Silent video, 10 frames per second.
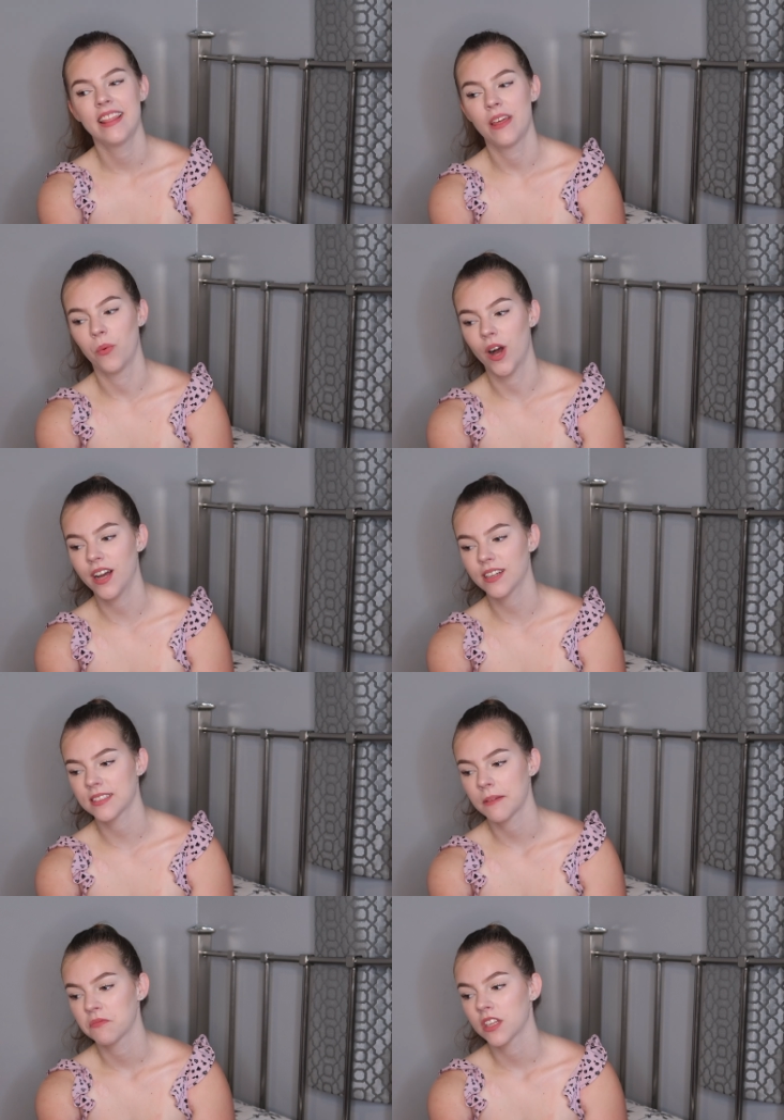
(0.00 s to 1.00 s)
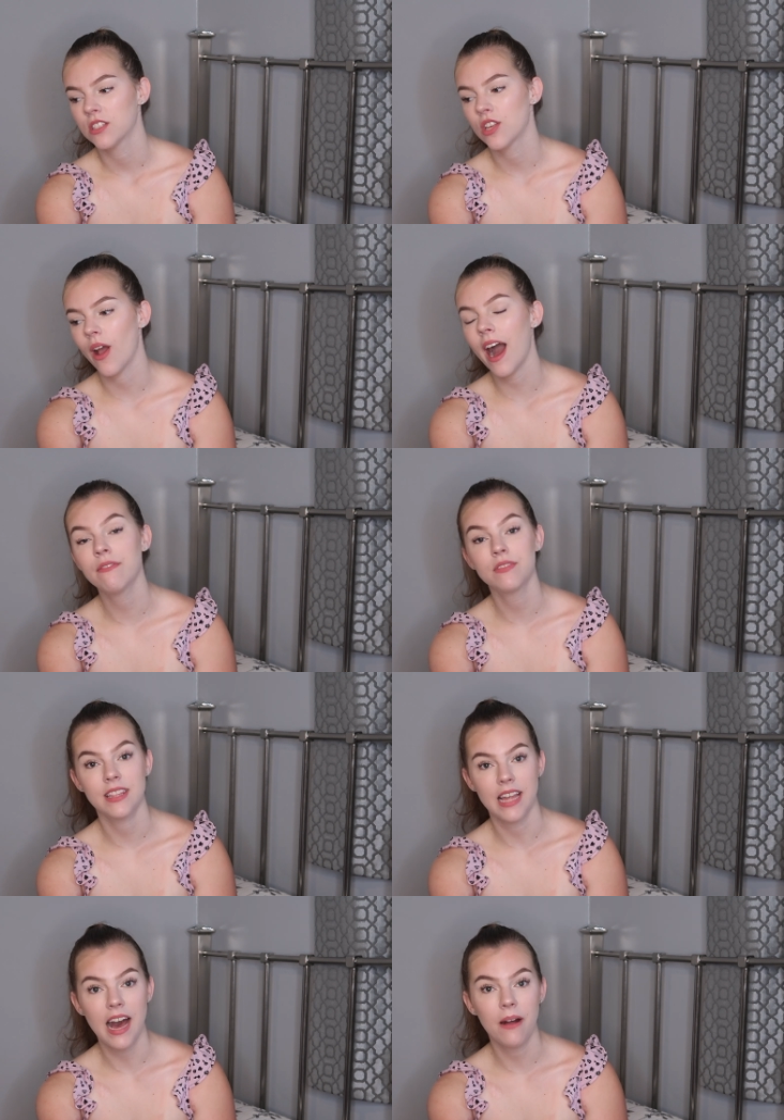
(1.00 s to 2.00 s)
they worked. So after
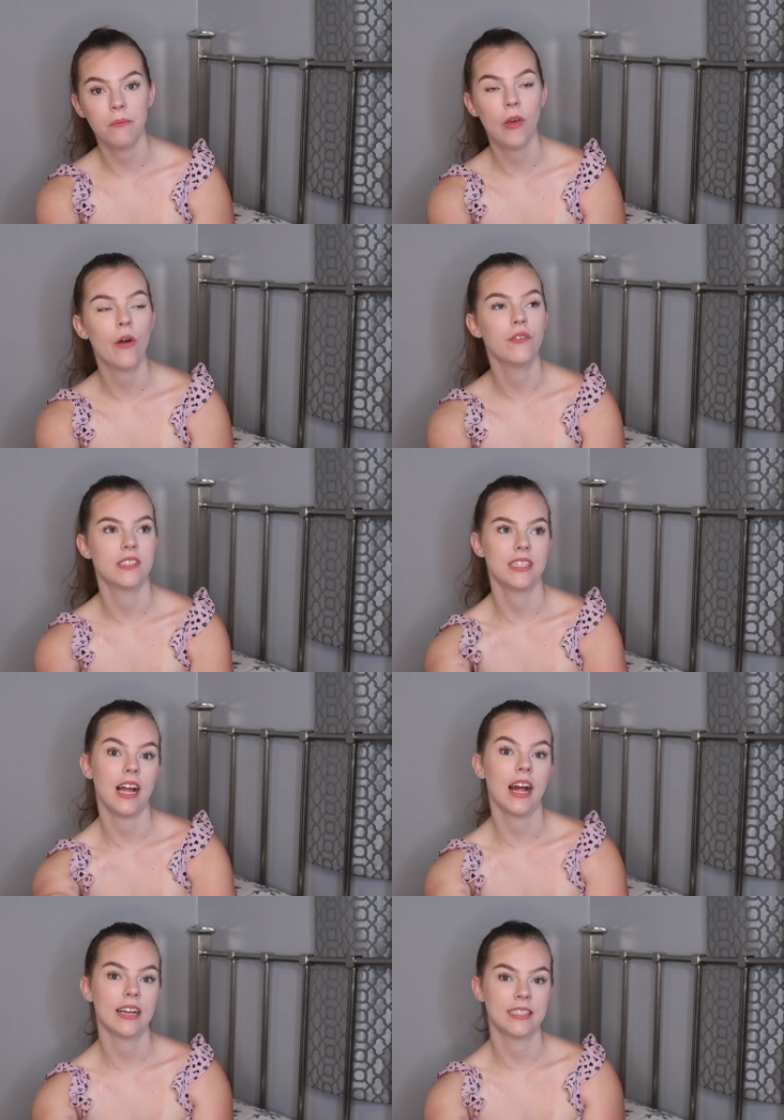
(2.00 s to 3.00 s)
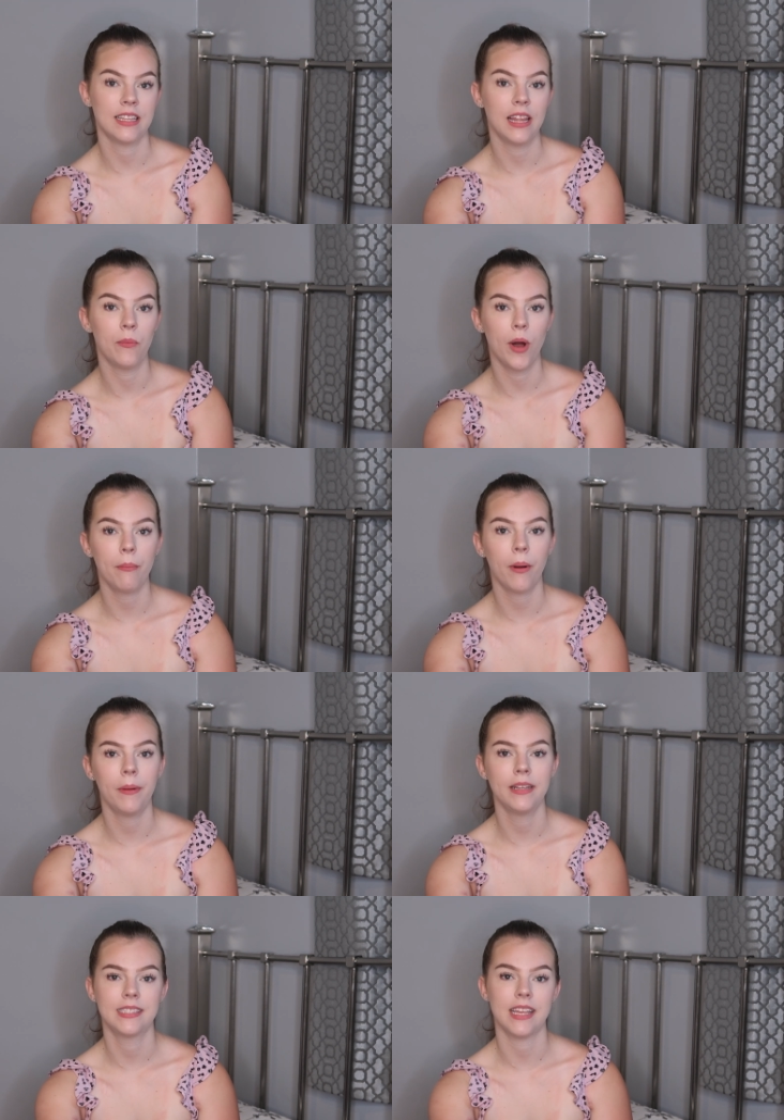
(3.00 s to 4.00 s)
that, obviously, like I said, they weren't
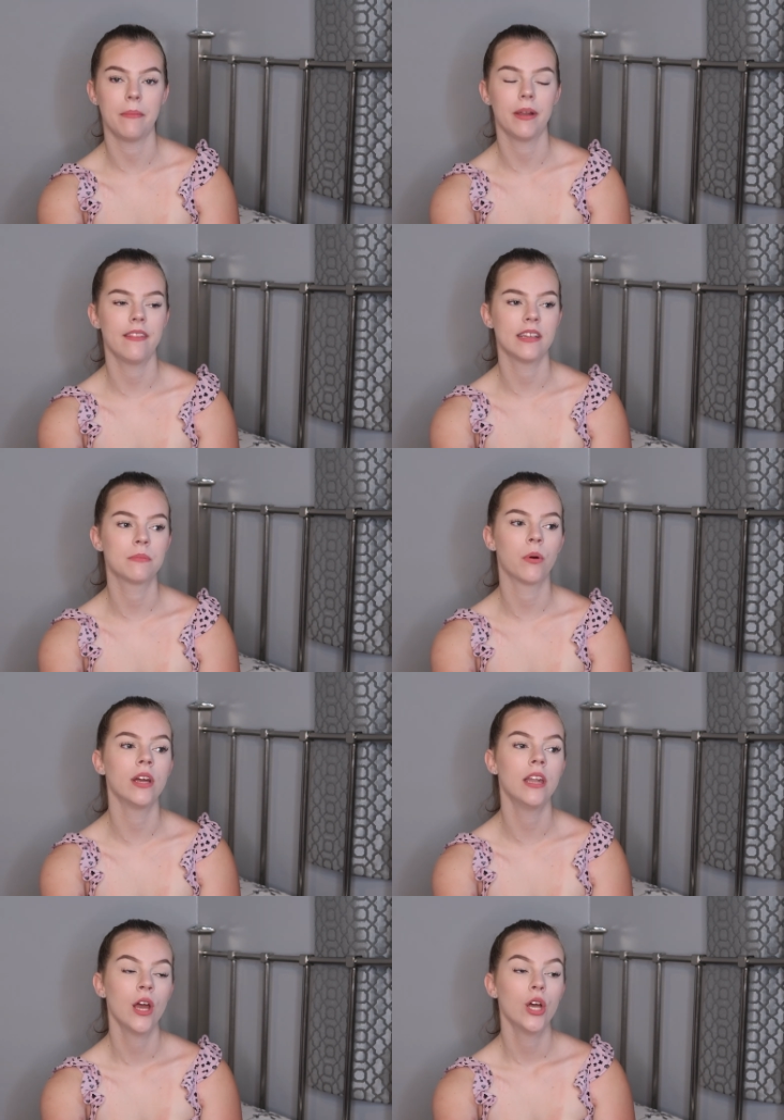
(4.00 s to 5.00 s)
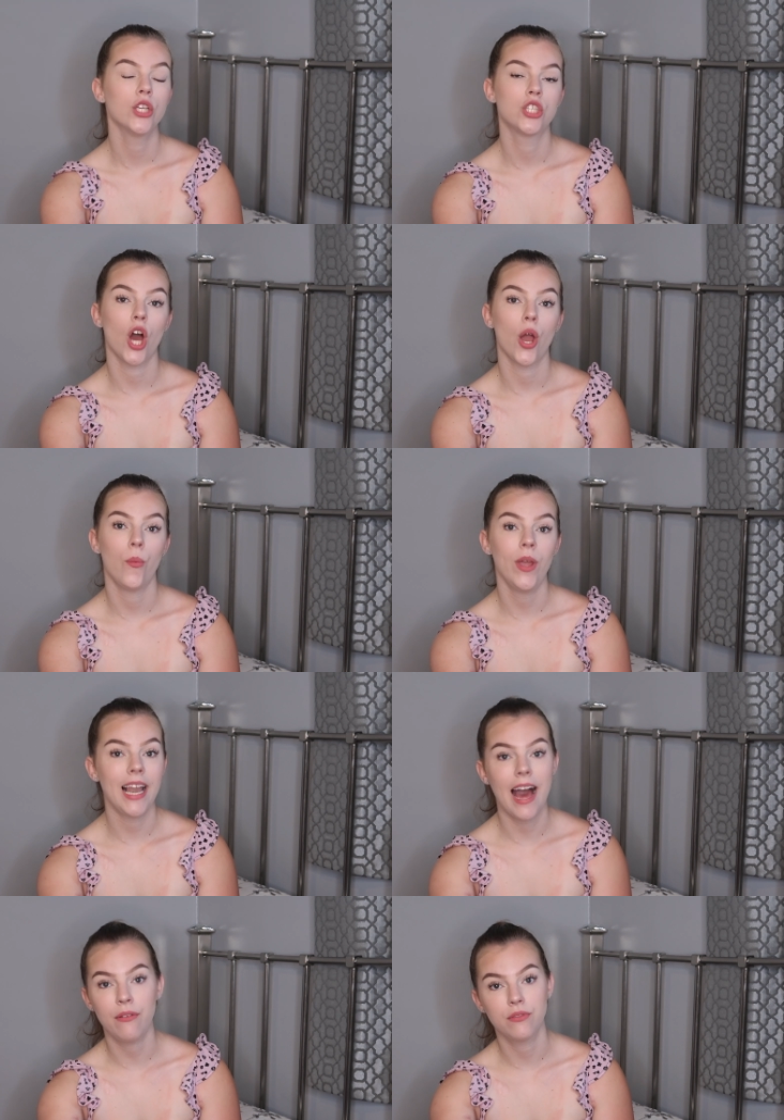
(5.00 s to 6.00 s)
properly stable at this point. So we
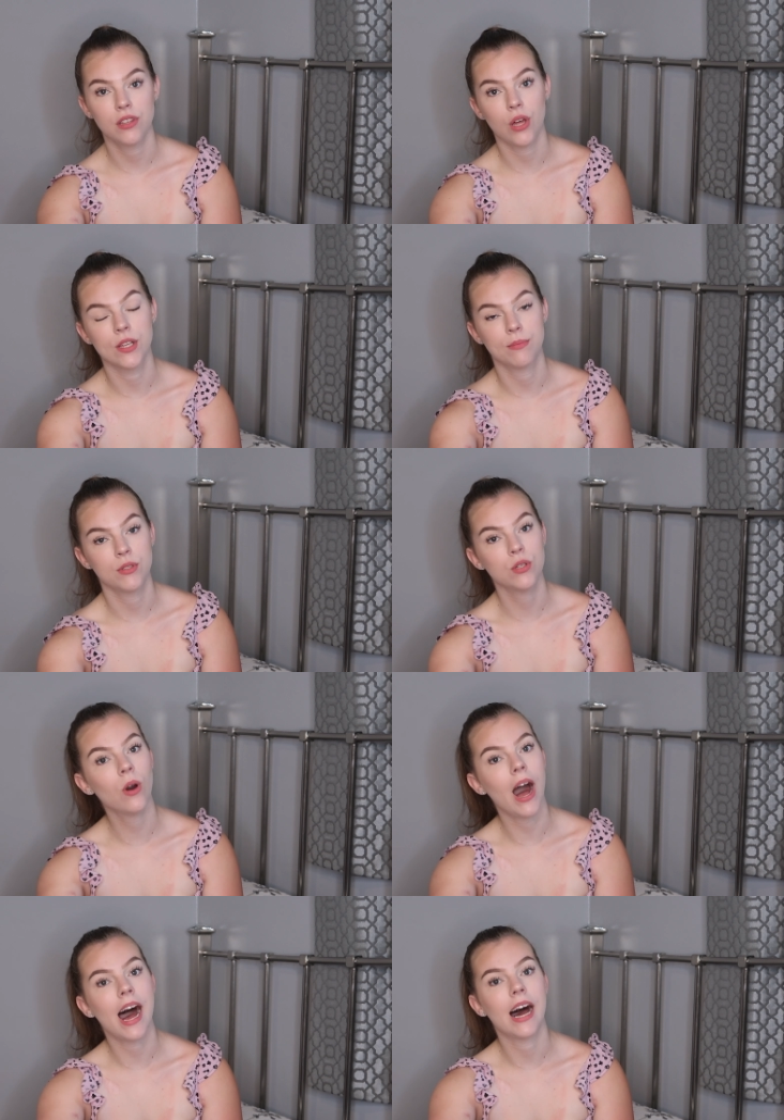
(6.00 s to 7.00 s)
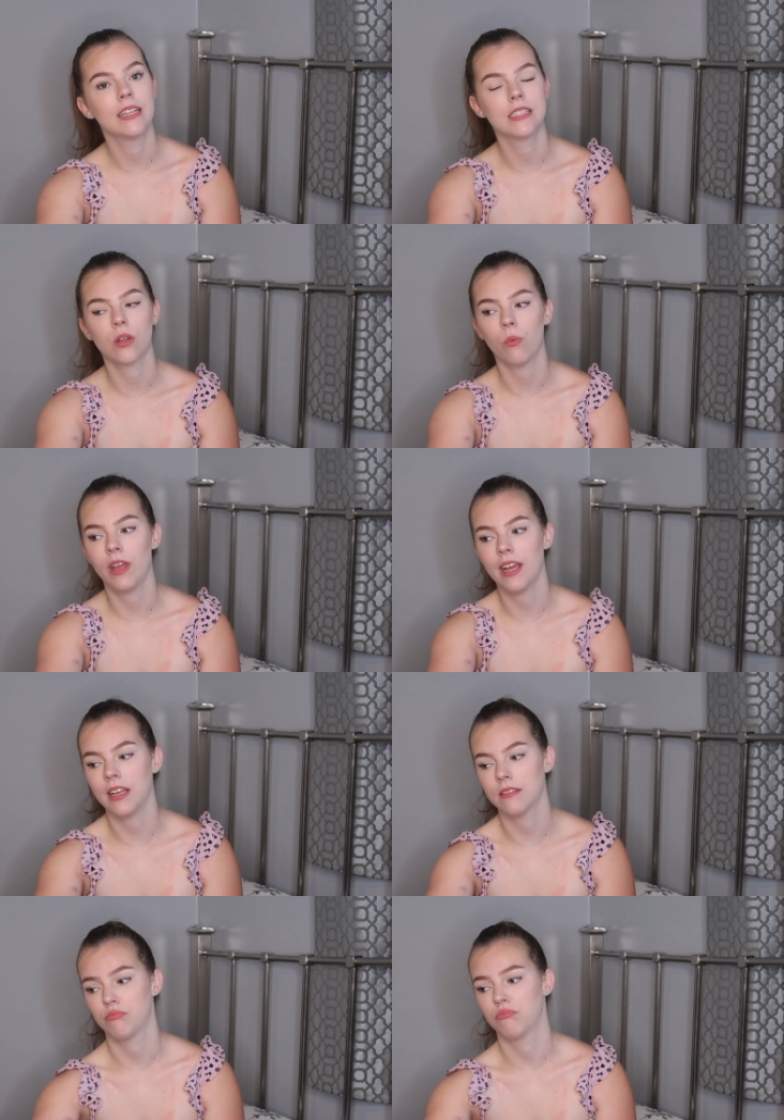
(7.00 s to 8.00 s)
left the hospital and
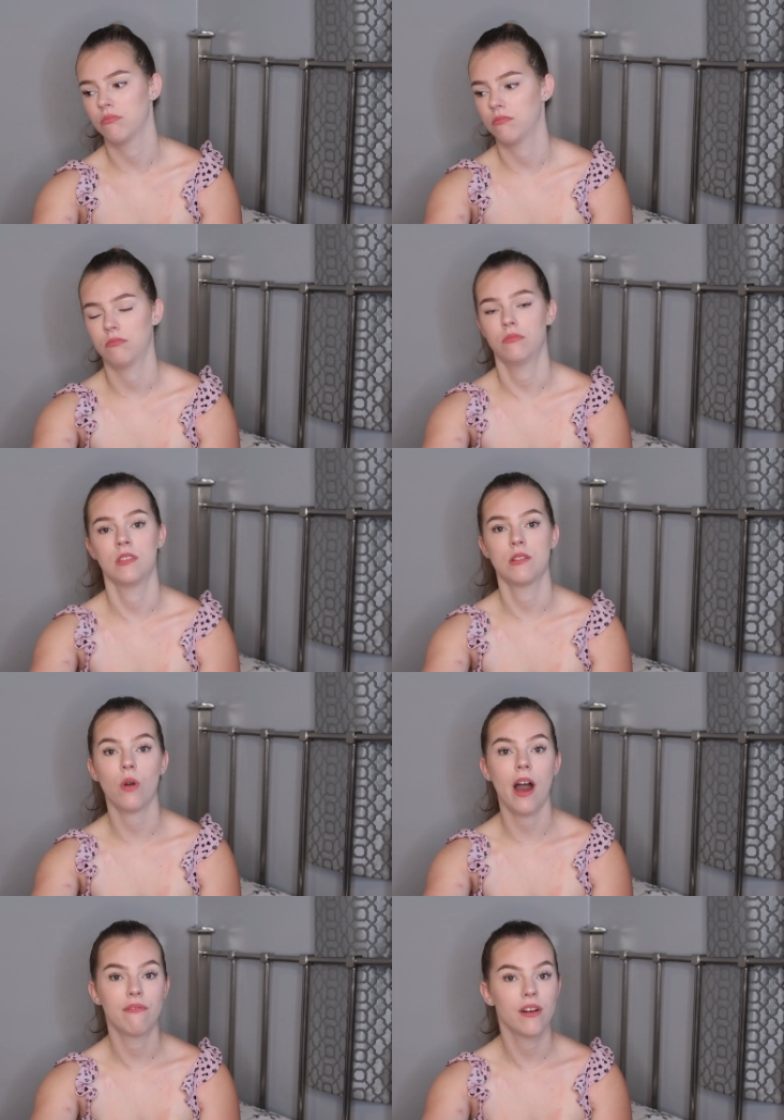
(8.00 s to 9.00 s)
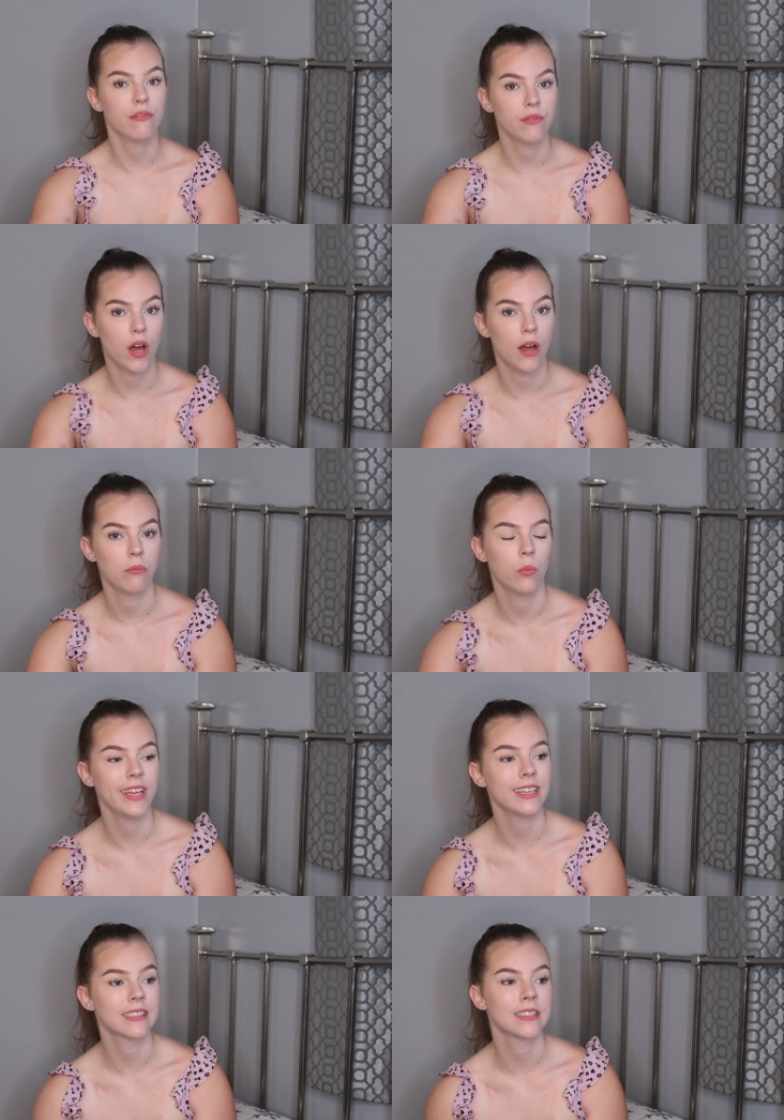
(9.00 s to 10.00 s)
we did whatever for
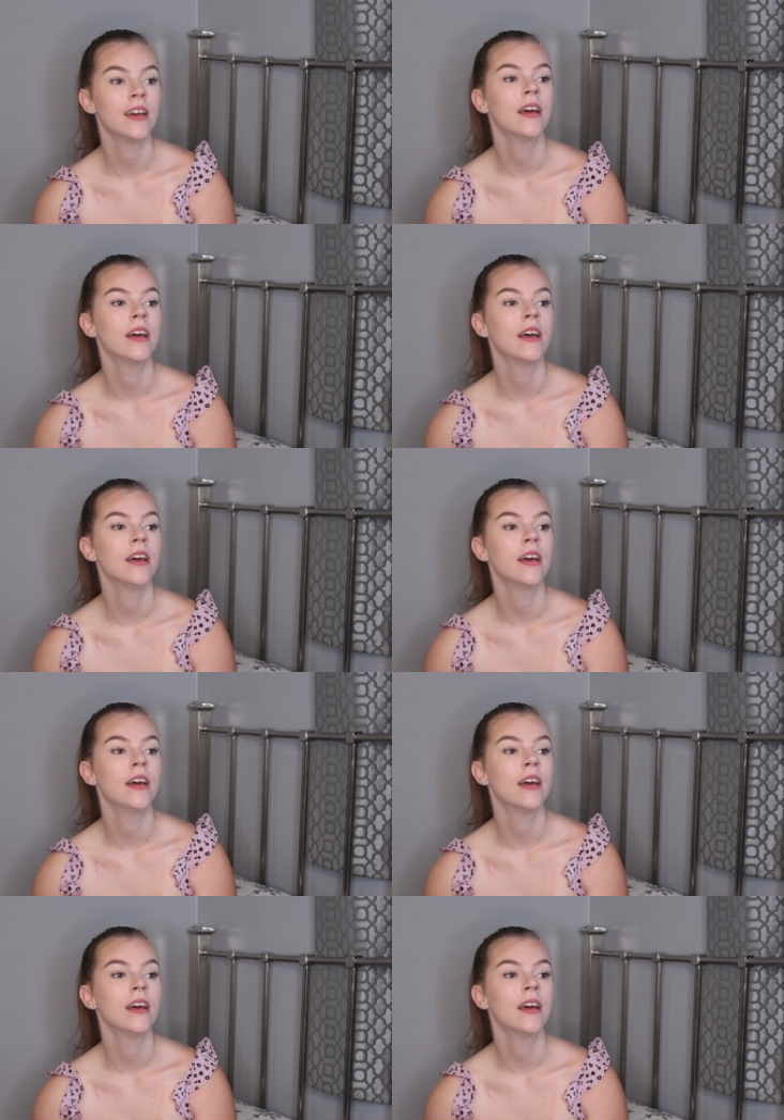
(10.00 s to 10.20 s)
weeks.